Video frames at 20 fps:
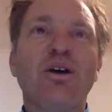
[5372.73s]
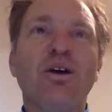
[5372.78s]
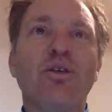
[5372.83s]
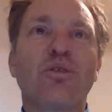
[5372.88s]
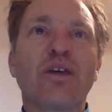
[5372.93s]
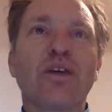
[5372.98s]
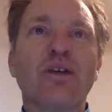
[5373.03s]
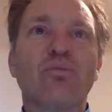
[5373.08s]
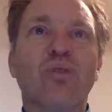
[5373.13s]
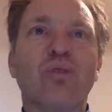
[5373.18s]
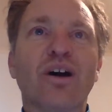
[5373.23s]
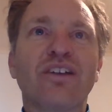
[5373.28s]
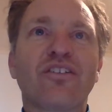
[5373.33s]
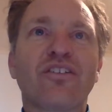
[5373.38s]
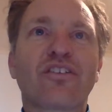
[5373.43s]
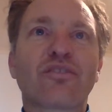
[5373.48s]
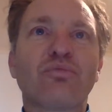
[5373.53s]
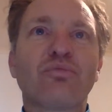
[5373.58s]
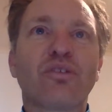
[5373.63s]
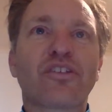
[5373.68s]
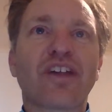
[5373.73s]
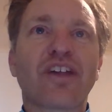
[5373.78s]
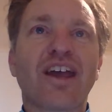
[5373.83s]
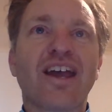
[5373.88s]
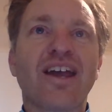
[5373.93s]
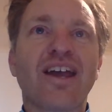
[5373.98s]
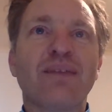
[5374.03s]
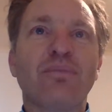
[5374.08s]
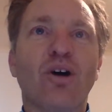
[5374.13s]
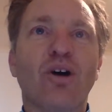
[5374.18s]
There once was a
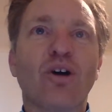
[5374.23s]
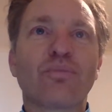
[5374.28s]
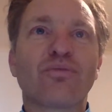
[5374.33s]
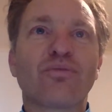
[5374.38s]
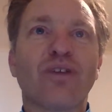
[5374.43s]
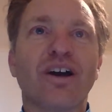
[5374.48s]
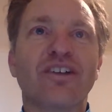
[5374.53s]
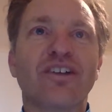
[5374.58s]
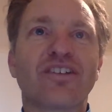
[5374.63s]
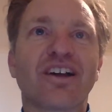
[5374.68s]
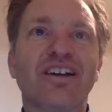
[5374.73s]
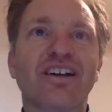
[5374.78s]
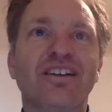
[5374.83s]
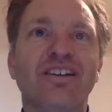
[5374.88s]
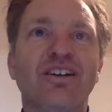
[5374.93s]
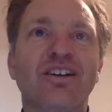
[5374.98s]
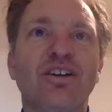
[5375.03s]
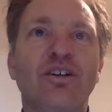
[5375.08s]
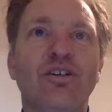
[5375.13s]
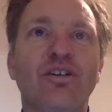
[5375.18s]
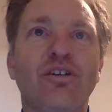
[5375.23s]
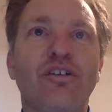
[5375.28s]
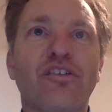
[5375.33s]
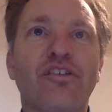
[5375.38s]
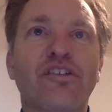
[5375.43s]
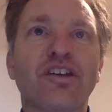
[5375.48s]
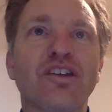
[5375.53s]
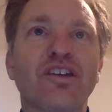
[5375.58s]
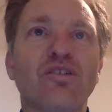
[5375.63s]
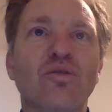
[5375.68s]
ham operator whose
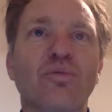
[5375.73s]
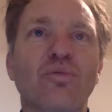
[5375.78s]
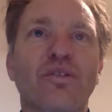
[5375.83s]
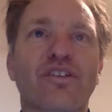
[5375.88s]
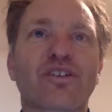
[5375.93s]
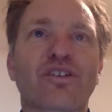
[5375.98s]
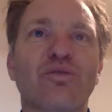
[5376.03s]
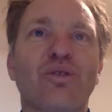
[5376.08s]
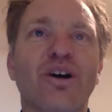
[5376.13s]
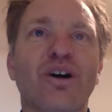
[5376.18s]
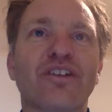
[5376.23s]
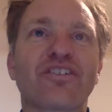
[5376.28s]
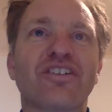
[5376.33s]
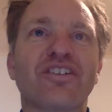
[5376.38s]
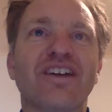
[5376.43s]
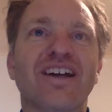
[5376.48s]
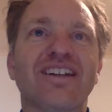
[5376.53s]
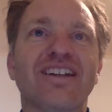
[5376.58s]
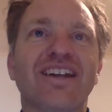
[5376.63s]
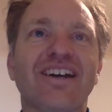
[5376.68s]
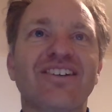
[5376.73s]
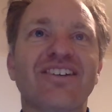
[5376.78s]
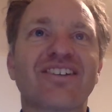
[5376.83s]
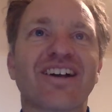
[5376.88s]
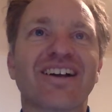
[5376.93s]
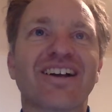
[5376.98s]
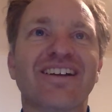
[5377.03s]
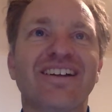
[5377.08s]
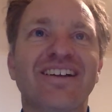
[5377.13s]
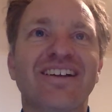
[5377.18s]
signal was quite an
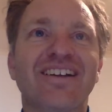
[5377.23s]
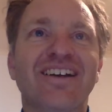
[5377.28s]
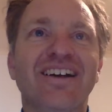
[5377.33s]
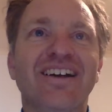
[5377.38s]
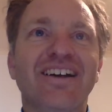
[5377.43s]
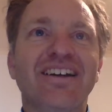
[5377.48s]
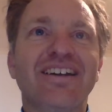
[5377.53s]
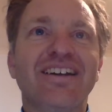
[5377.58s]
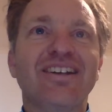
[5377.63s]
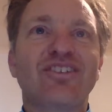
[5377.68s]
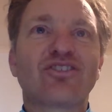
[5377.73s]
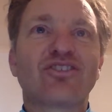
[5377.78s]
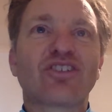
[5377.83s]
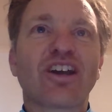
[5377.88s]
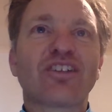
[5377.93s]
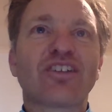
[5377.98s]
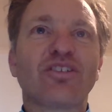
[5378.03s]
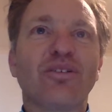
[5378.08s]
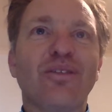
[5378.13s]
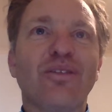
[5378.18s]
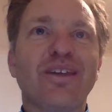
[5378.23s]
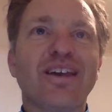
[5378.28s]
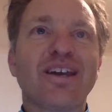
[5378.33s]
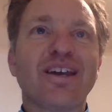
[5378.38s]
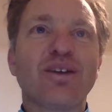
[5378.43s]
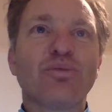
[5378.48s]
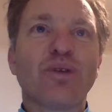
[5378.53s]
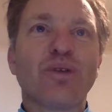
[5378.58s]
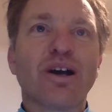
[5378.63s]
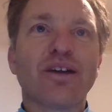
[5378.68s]
elater. He'd chat on the
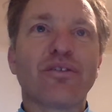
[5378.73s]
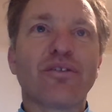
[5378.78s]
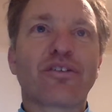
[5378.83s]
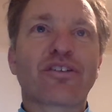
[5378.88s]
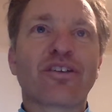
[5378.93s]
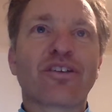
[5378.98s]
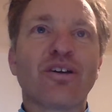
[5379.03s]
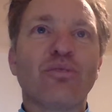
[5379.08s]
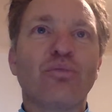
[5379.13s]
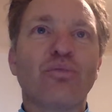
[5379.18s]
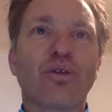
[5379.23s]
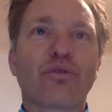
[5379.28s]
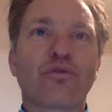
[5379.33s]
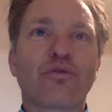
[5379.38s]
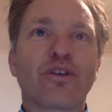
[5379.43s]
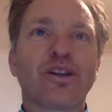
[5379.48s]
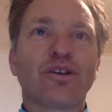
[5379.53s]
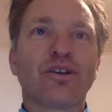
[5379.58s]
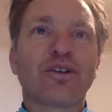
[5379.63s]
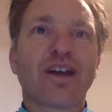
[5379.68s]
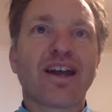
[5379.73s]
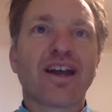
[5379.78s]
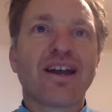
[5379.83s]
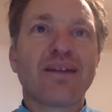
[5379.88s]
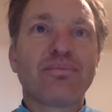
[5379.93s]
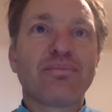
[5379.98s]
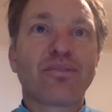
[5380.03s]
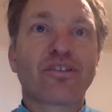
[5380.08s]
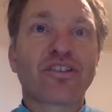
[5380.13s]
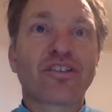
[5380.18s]
airwaves with fellow
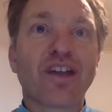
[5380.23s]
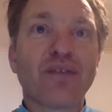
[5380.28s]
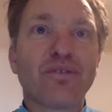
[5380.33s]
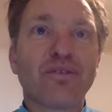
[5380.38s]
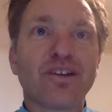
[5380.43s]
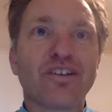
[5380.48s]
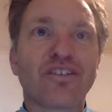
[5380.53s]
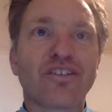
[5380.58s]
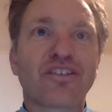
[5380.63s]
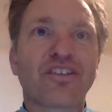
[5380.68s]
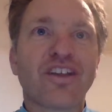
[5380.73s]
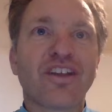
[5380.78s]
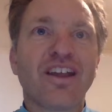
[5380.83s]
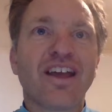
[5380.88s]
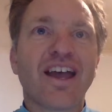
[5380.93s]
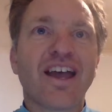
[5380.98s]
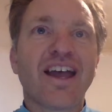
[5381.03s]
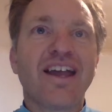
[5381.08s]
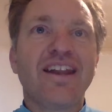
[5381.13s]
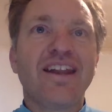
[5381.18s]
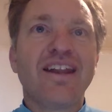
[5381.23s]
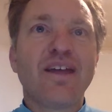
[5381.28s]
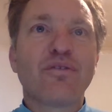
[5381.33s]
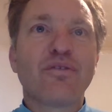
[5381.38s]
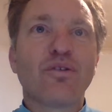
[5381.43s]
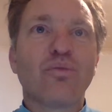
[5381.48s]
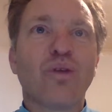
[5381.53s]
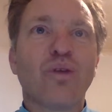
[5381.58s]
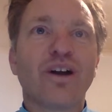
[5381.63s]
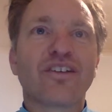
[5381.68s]
ham savvies and
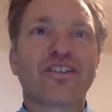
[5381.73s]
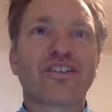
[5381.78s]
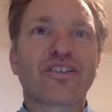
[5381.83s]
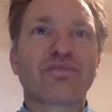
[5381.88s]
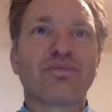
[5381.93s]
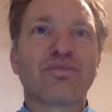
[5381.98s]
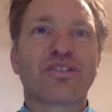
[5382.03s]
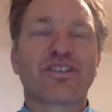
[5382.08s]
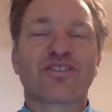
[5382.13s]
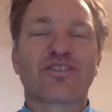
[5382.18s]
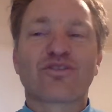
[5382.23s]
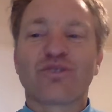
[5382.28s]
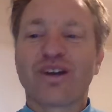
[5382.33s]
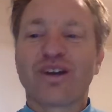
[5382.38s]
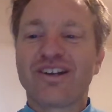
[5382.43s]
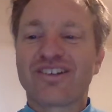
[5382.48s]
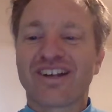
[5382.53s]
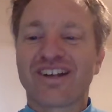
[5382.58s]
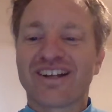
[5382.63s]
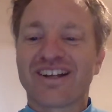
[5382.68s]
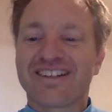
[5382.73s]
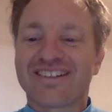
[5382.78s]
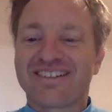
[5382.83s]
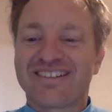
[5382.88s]
never once was a traitor.